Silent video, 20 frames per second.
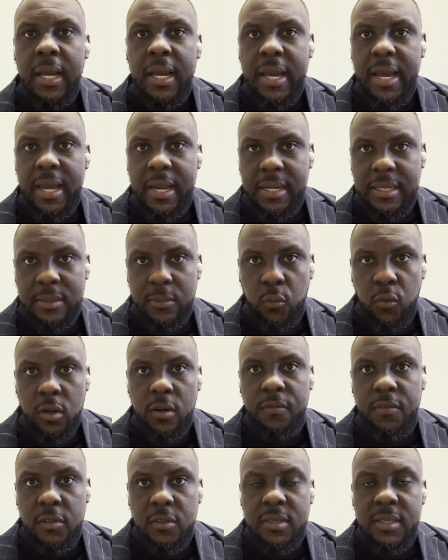And one
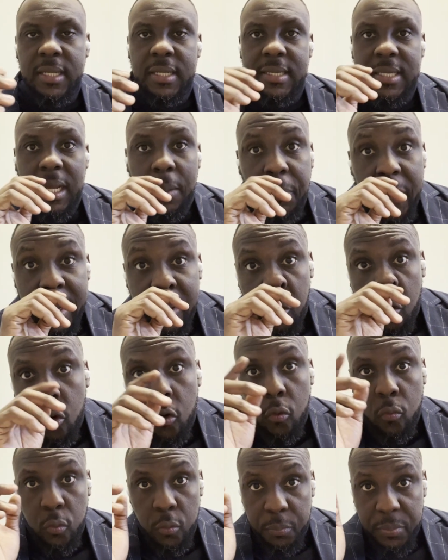of those things that might go
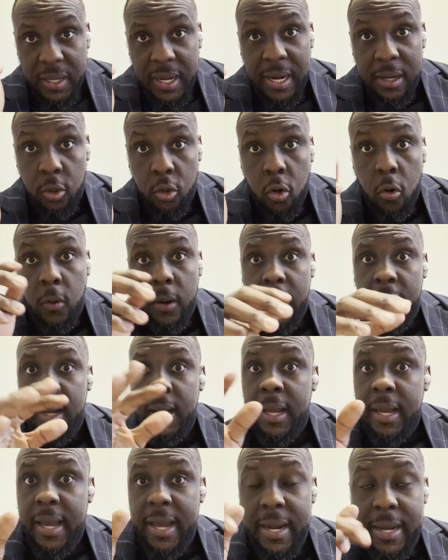would be AGOA,
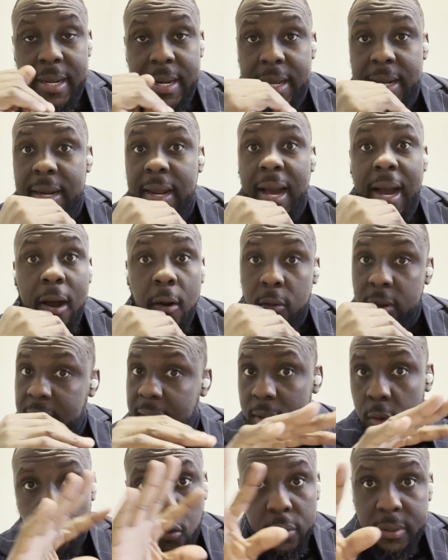and then how
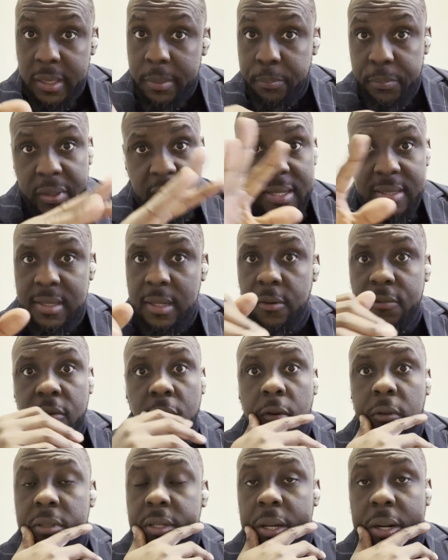that whole thing plays out
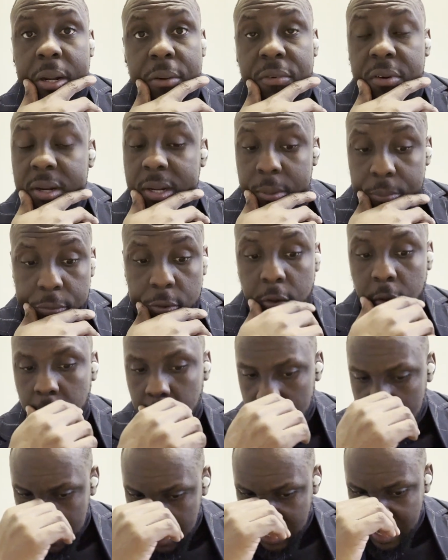for South Africa,
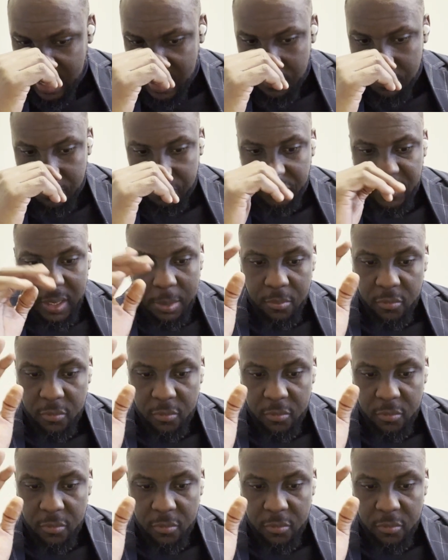bro. I'm